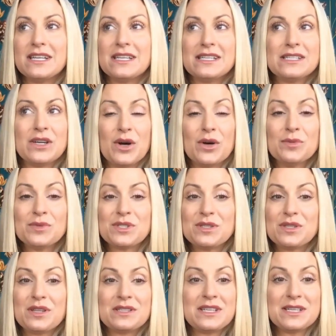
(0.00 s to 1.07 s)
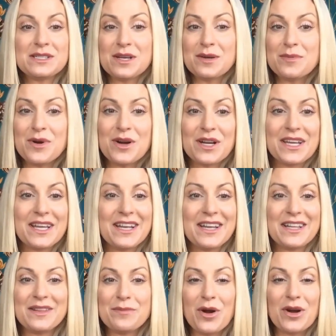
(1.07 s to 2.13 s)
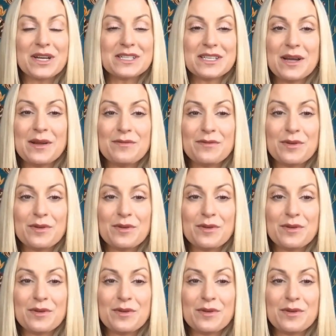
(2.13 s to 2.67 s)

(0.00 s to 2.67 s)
Homes, the days on market and market time for